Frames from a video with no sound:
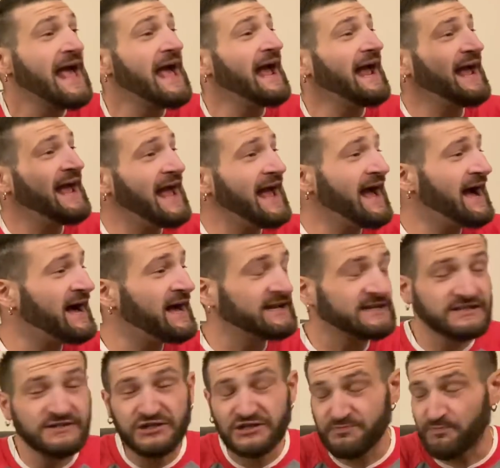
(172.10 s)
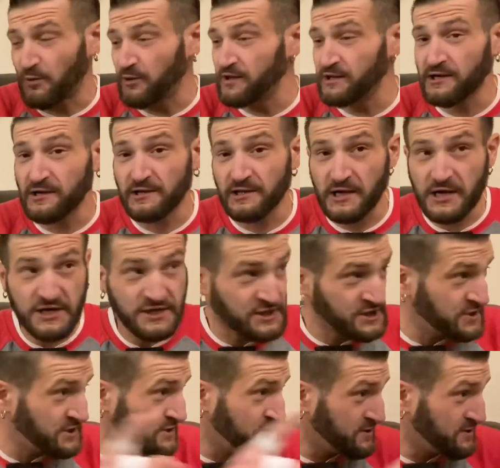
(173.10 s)
And spoiler alert,
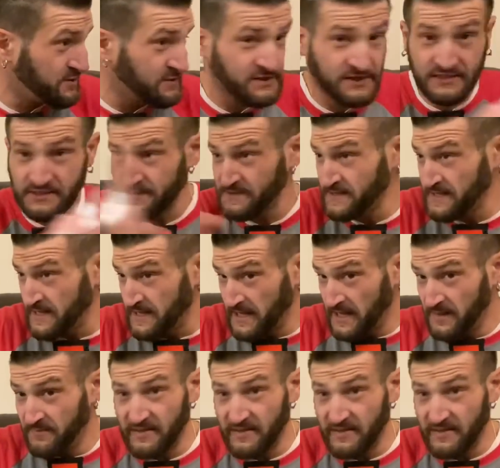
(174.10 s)
good news. Yeah.